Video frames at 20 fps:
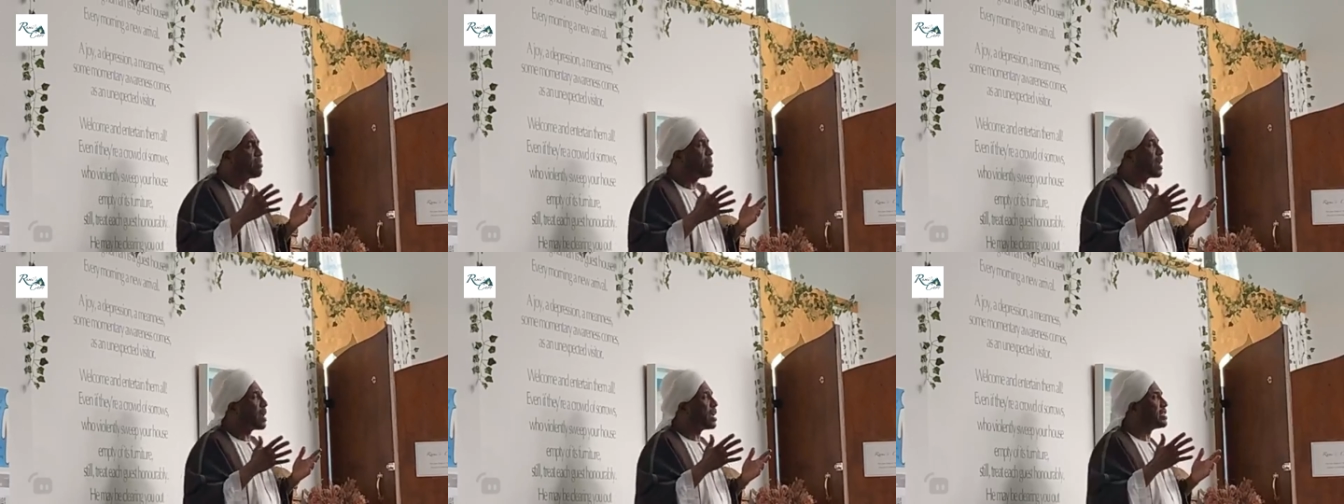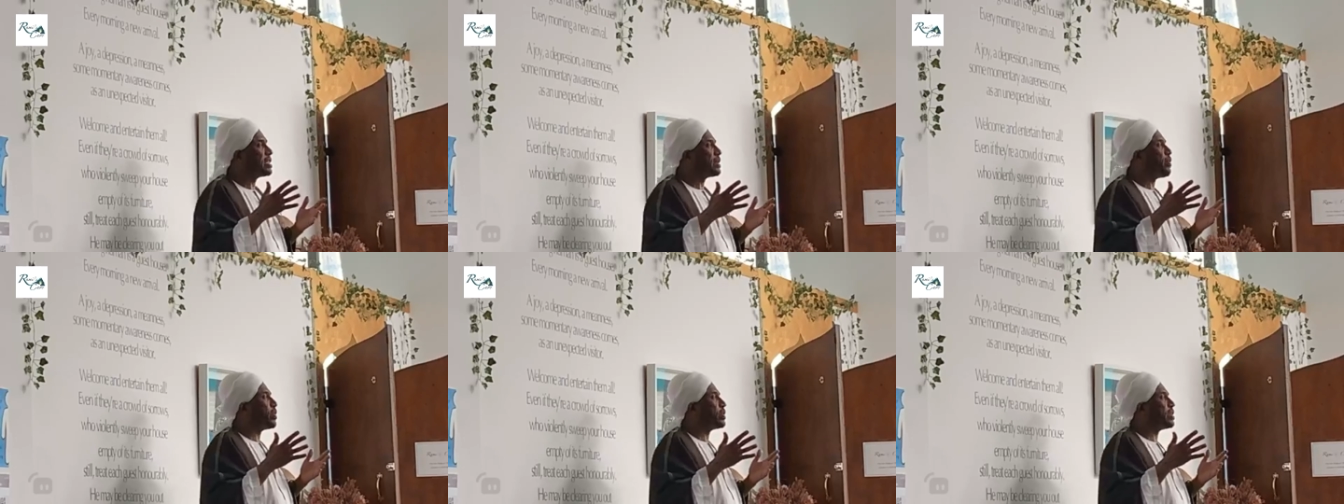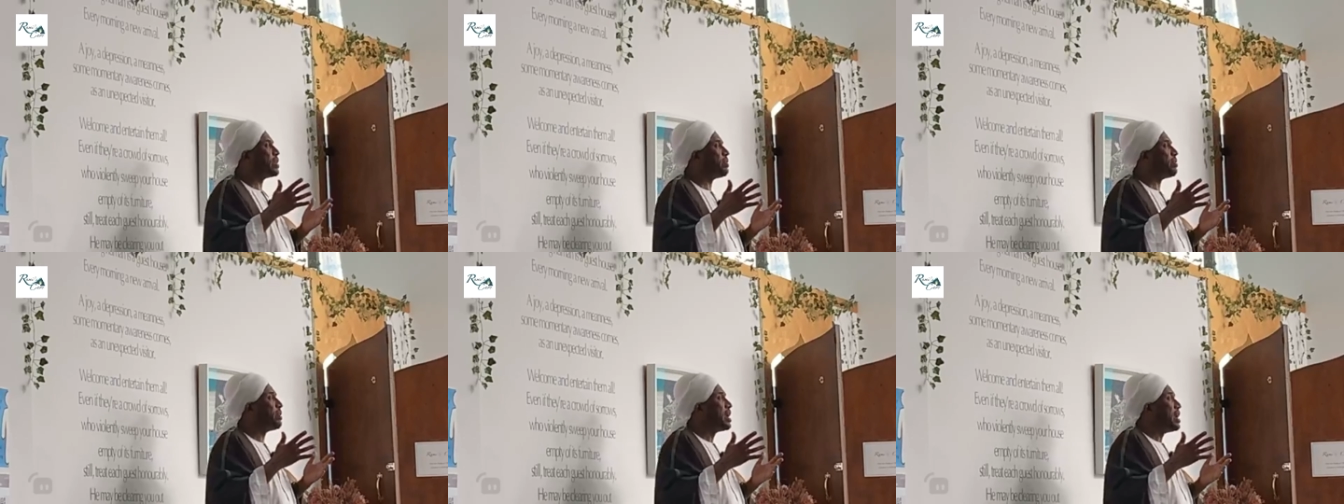May Allah
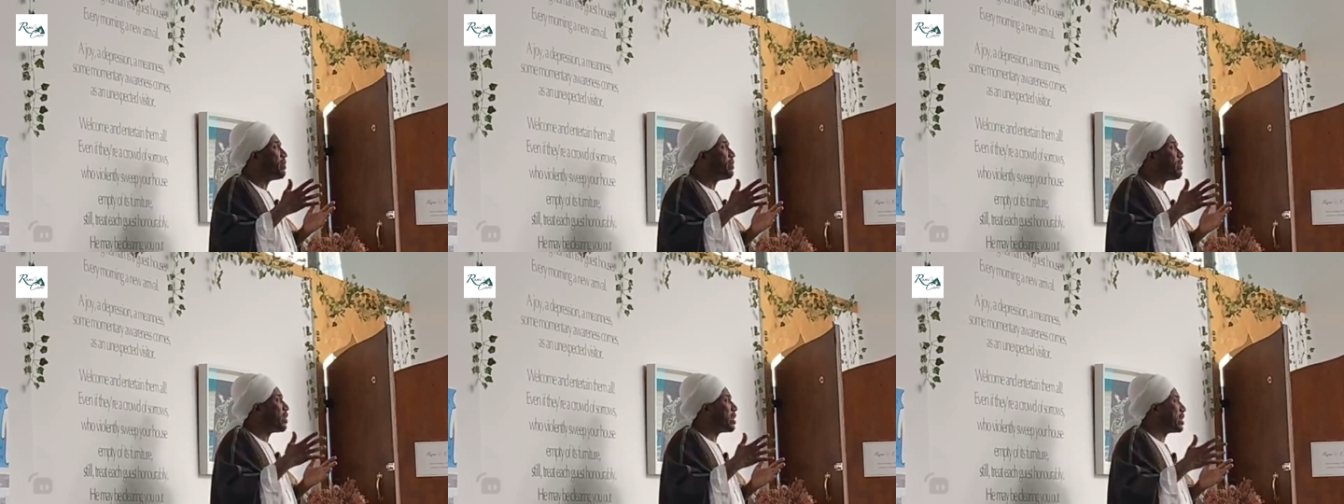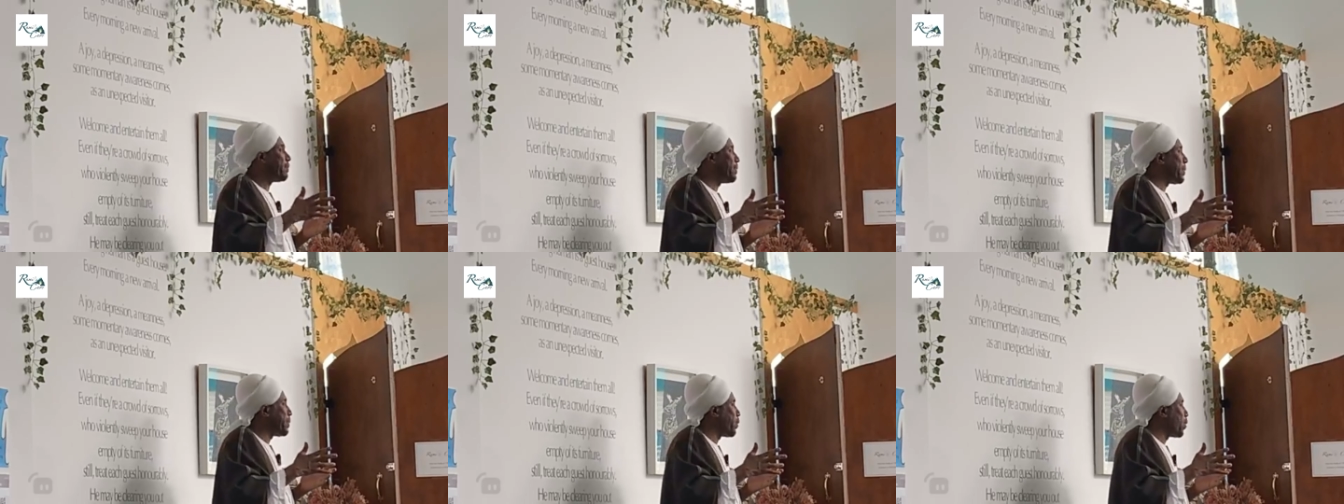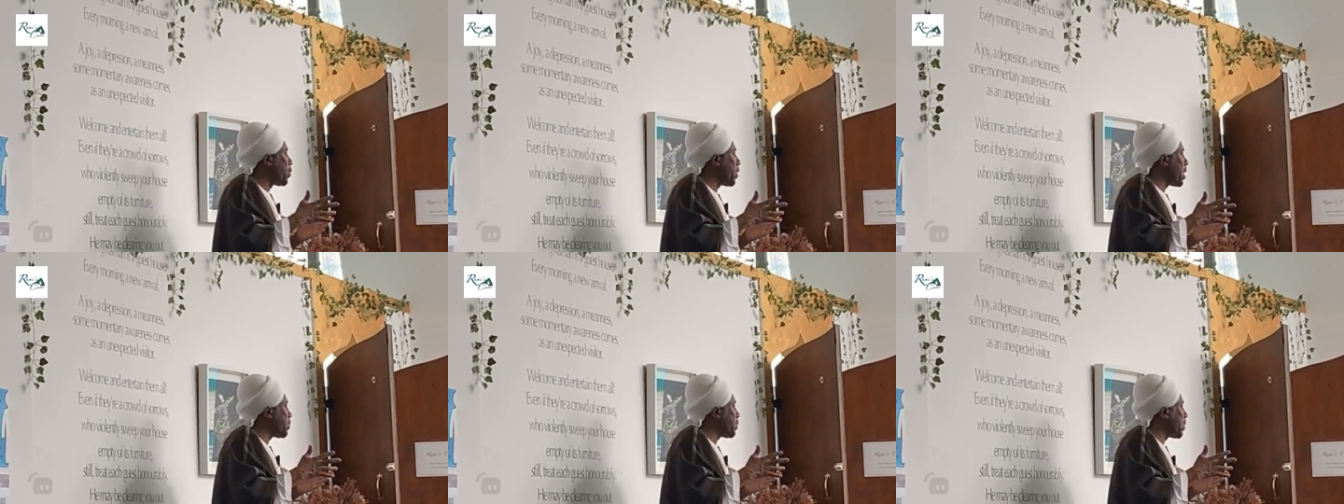support them. For the
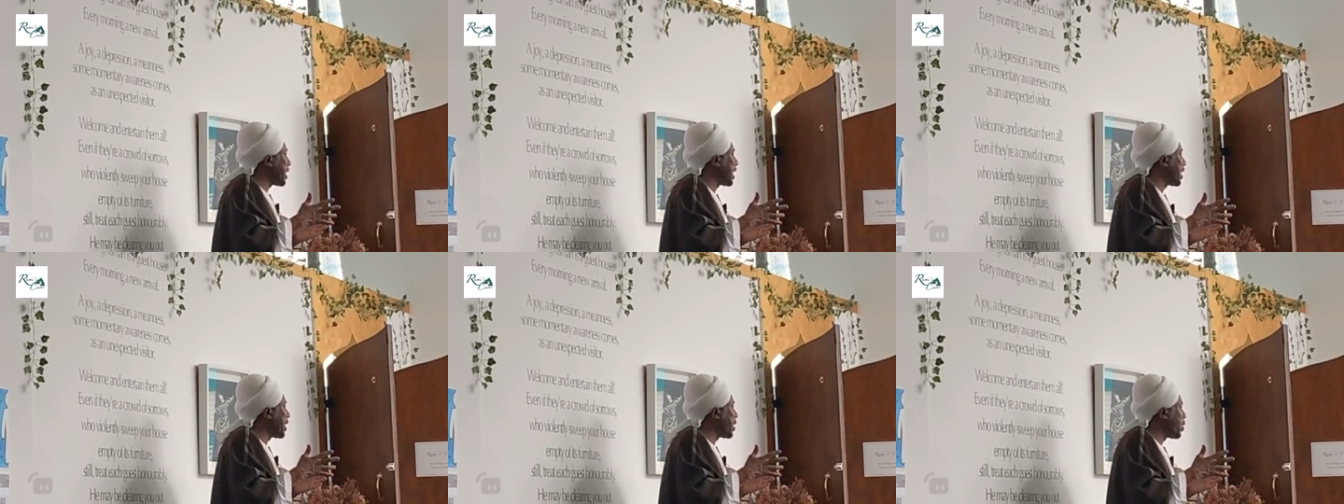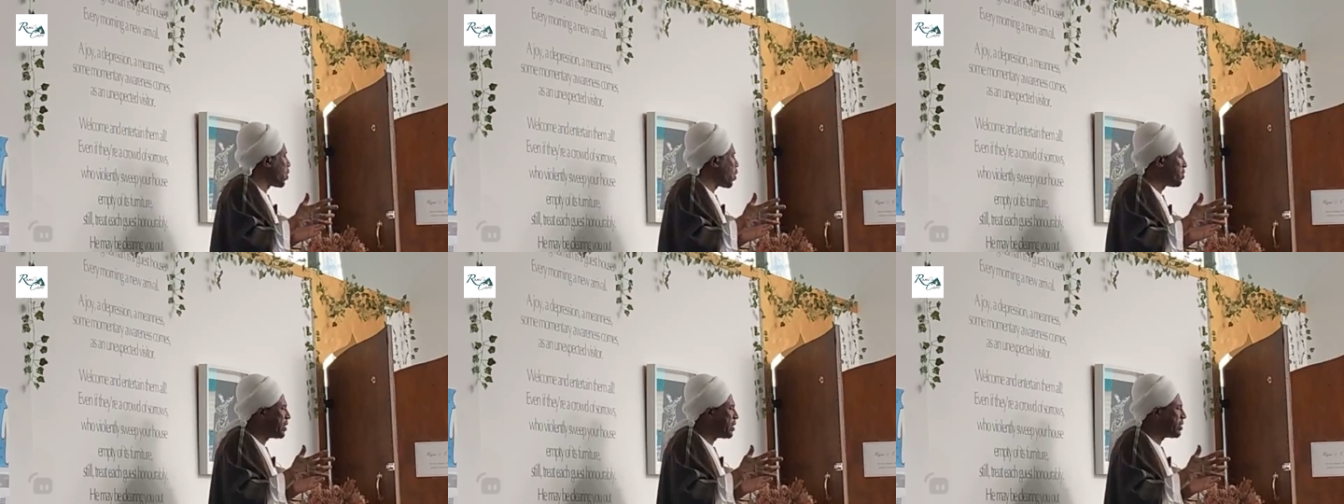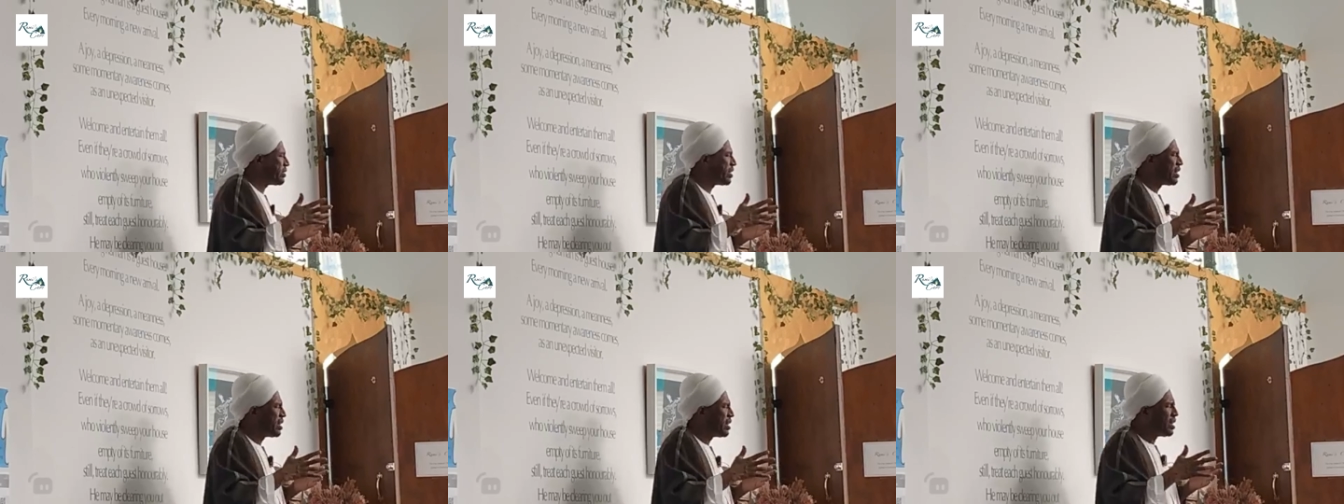people who are working in
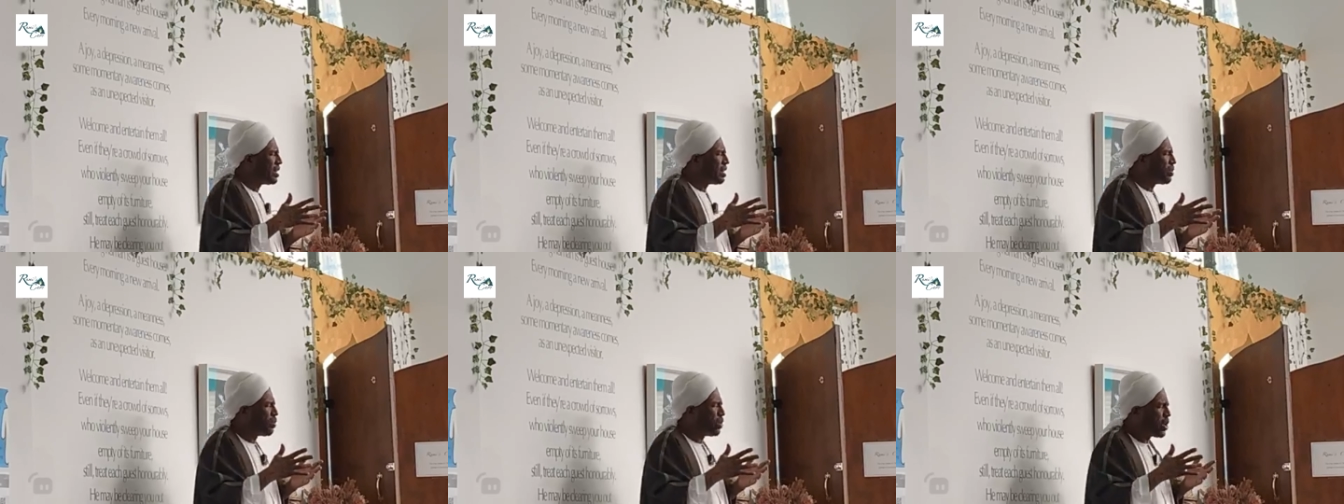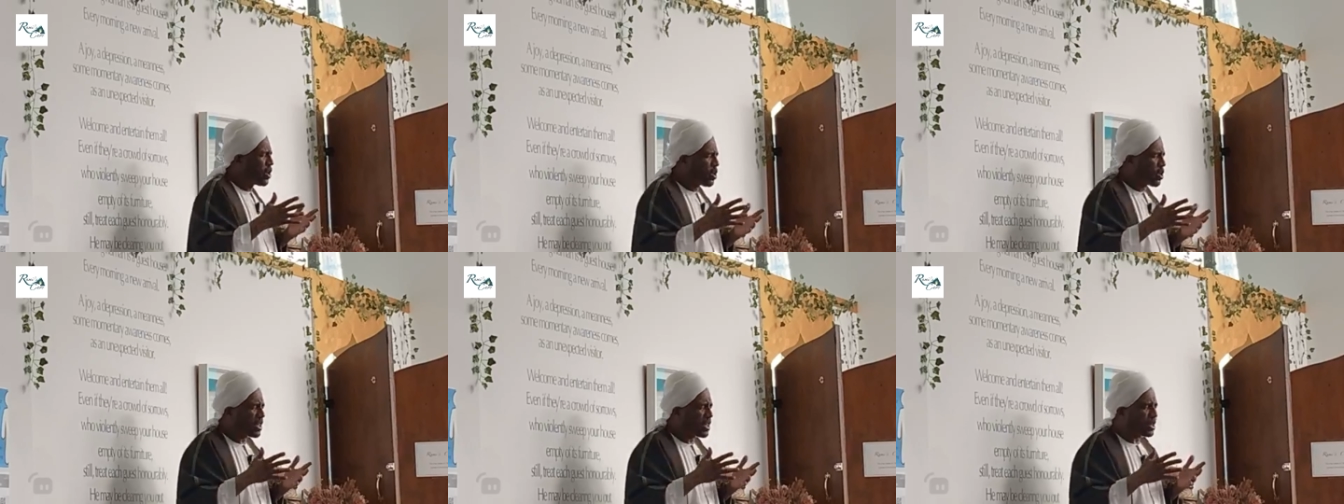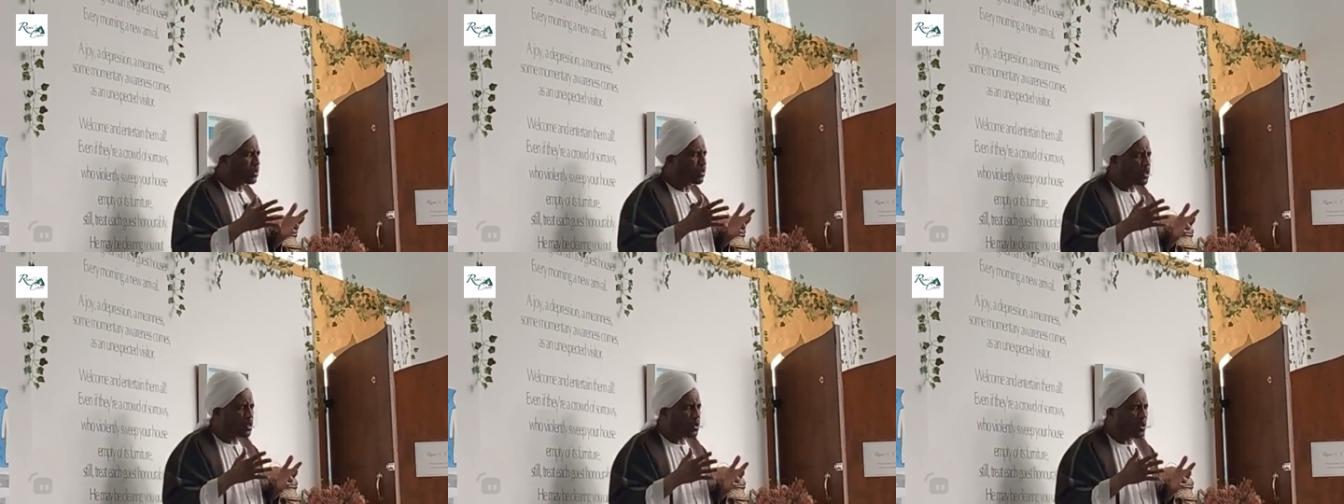Rumi's, we know
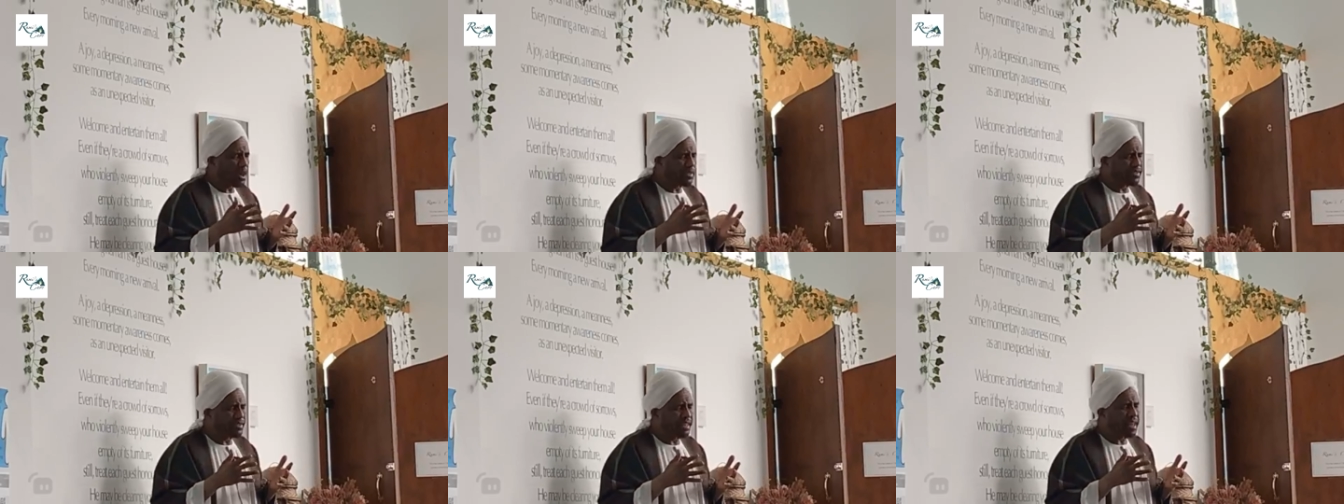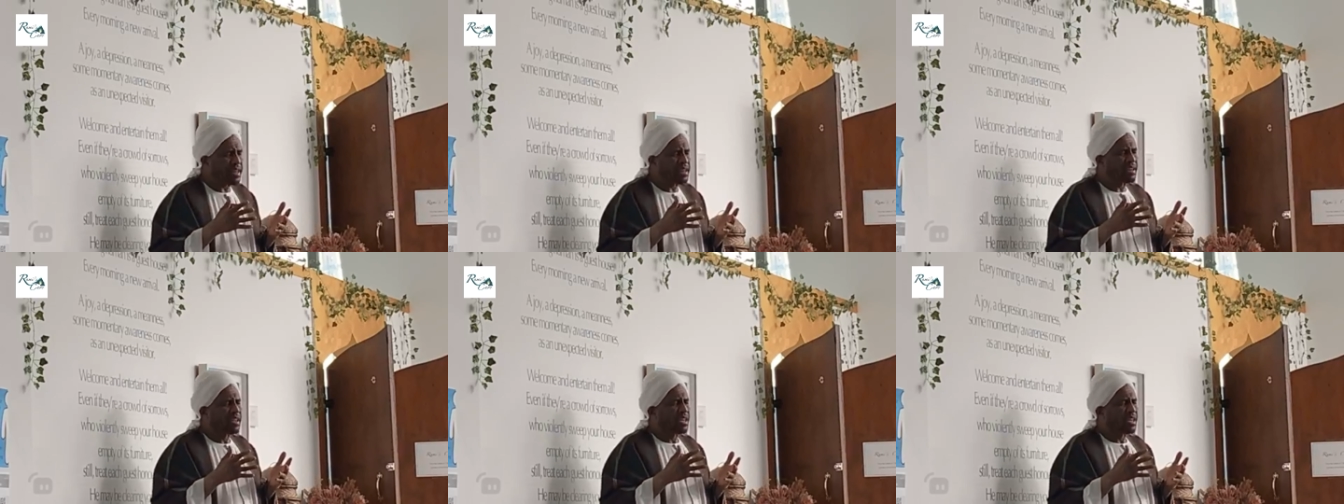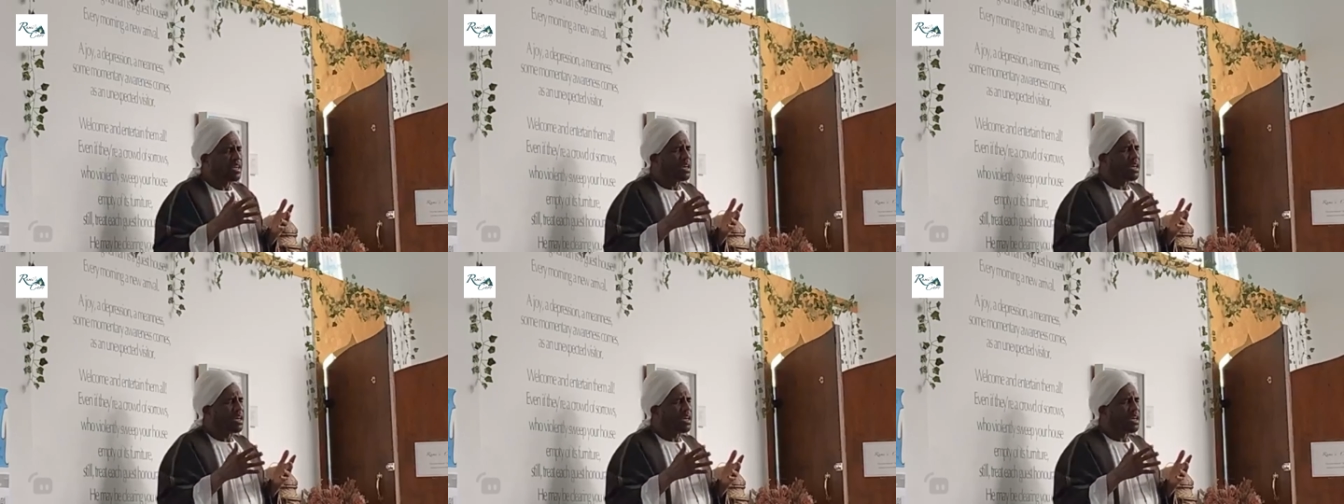that what you have done